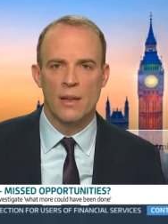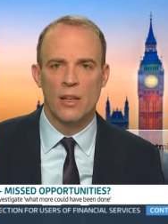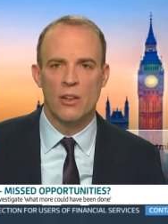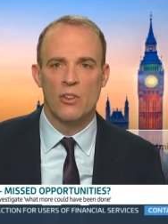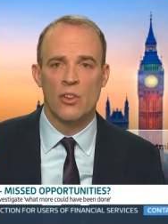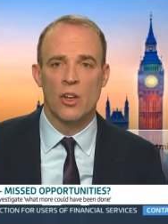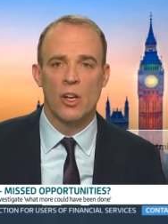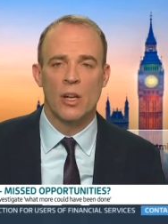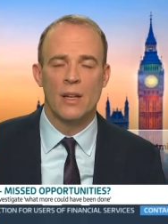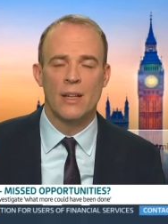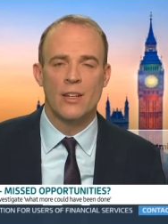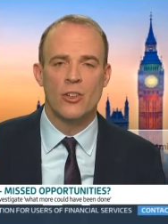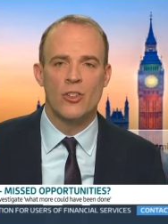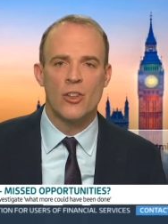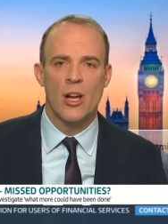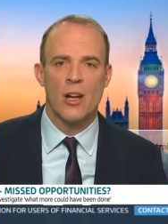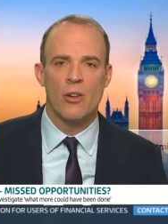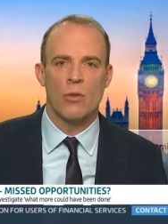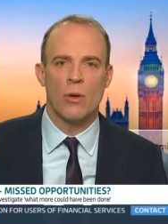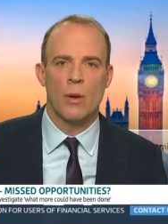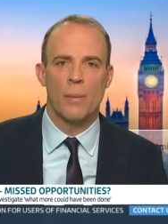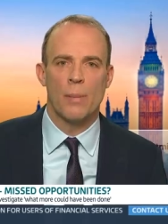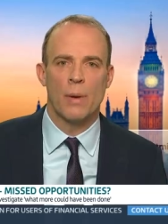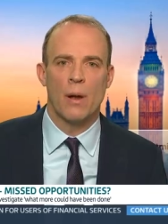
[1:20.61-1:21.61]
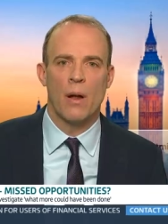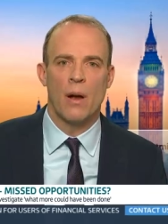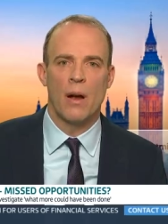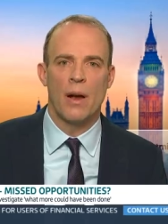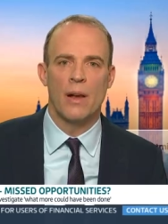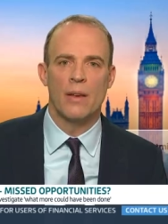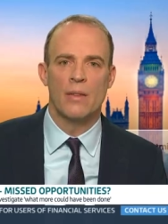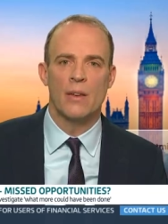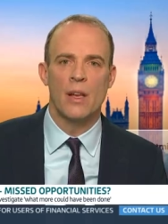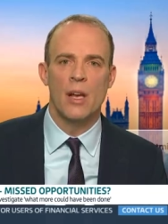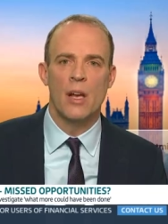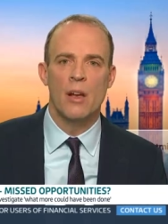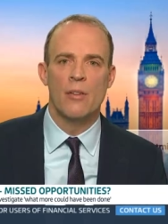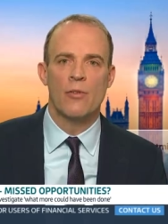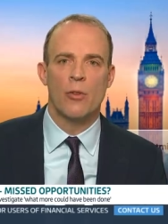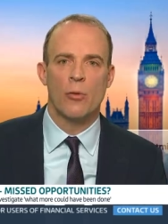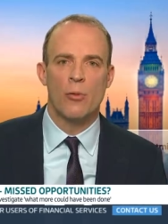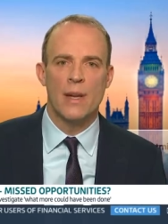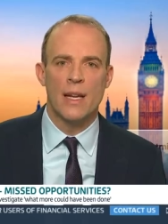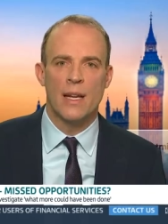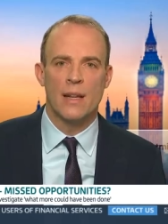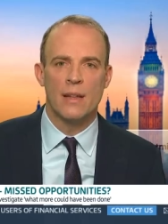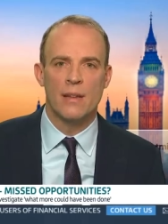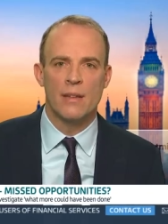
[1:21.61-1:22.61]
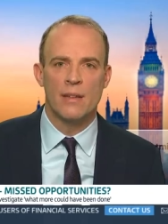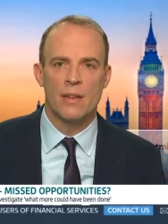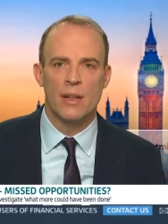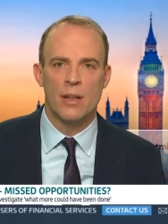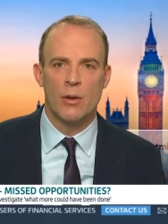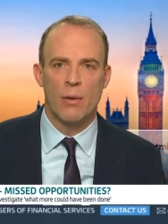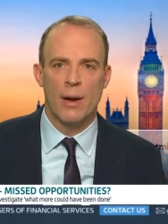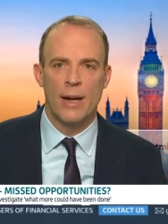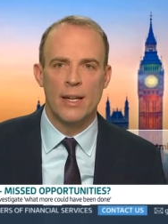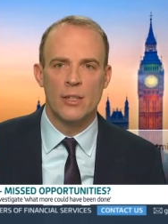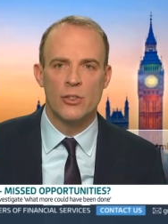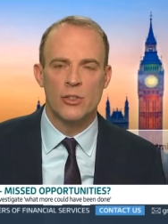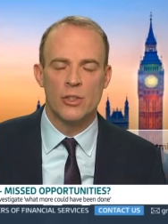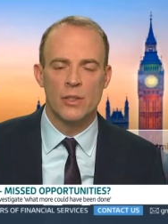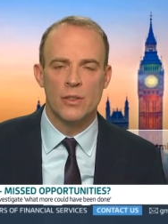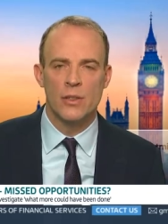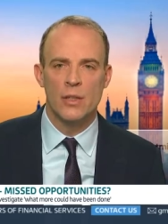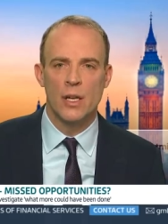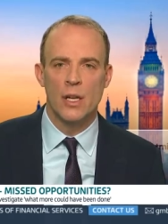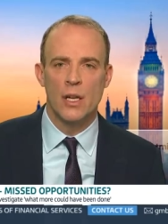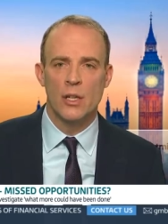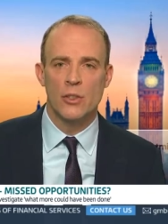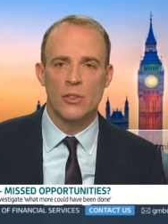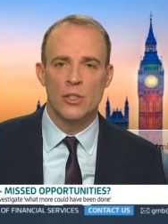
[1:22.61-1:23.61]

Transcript: the Attorney General applies for reconsideration.